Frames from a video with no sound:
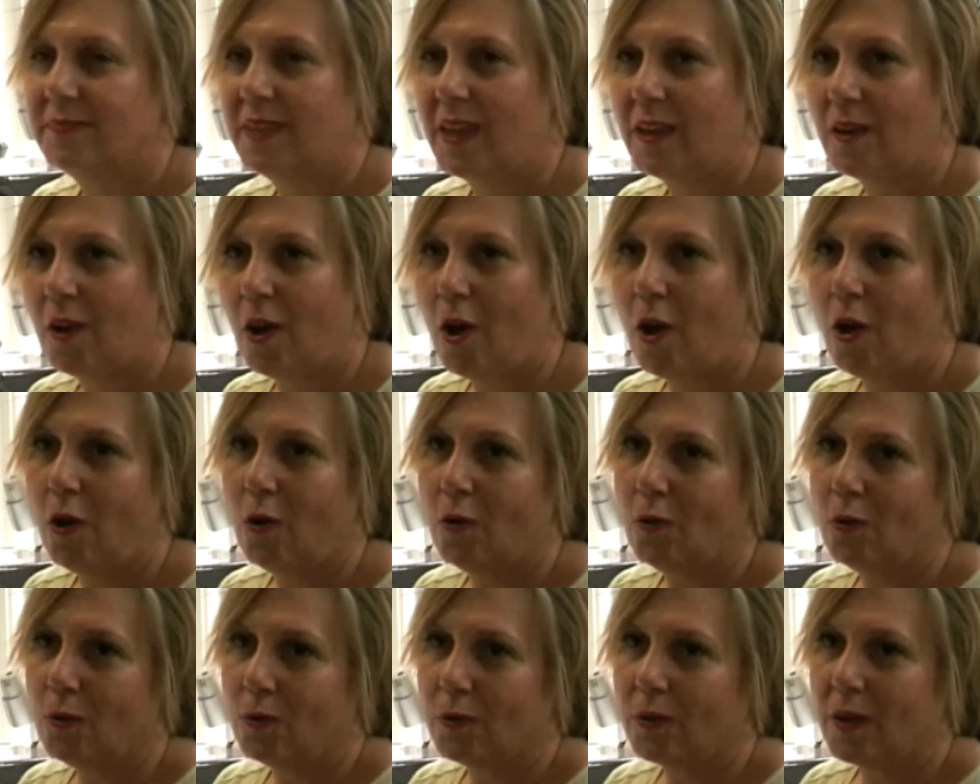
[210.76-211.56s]
that
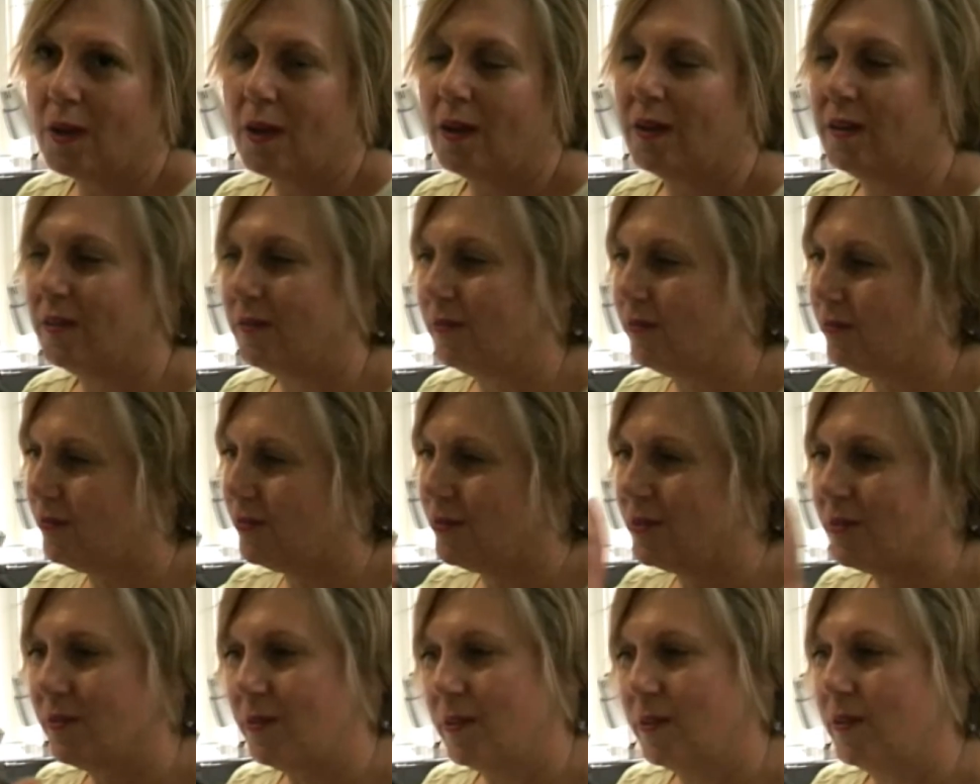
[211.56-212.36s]
whole kind of
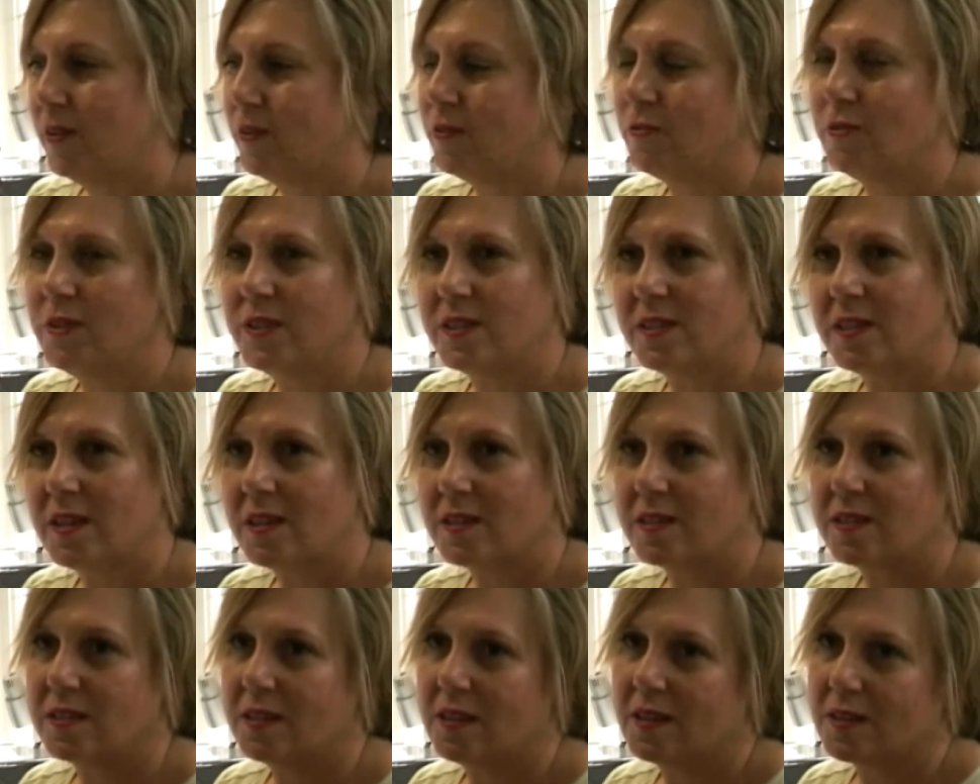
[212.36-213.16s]

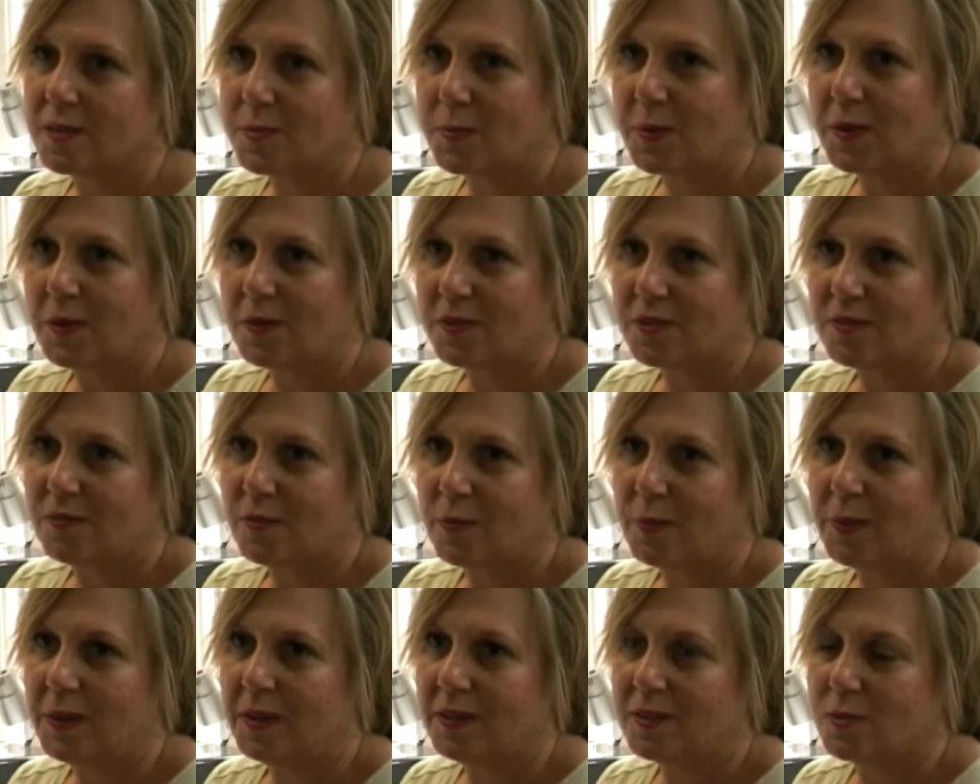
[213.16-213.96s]
360 experience
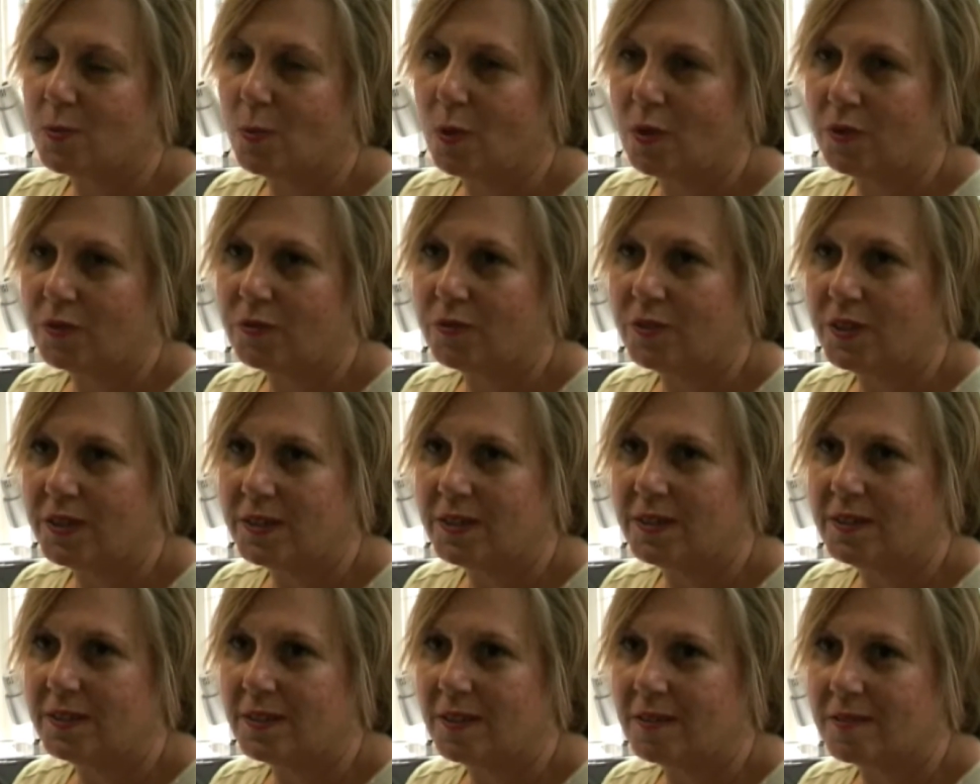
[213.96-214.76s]
for me is what
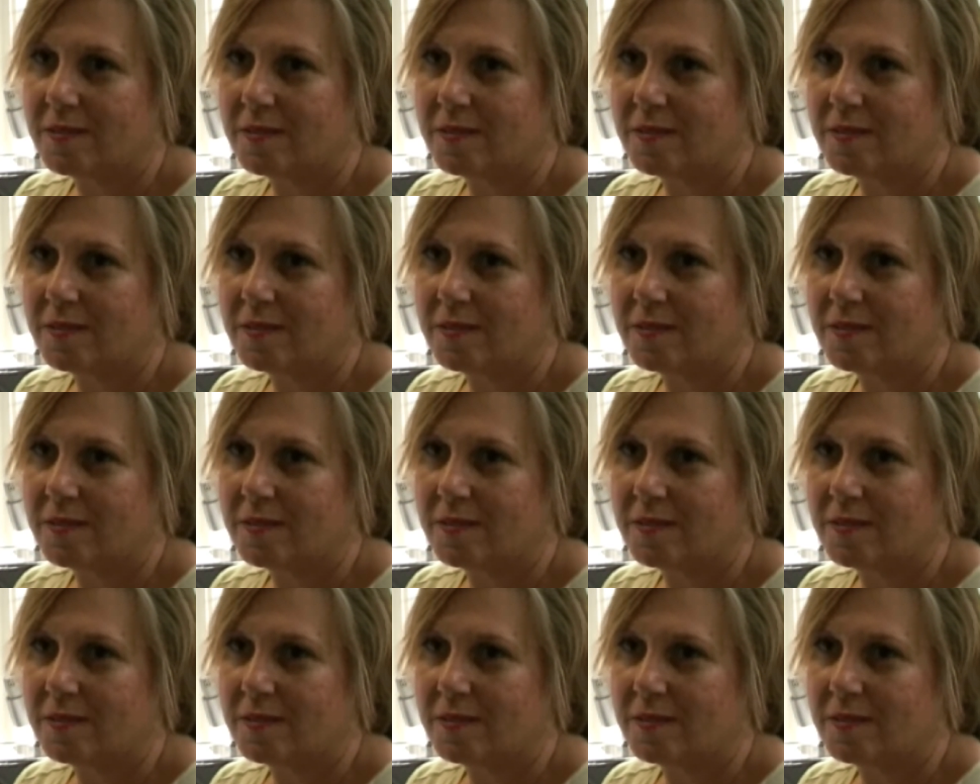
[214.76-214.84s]
3D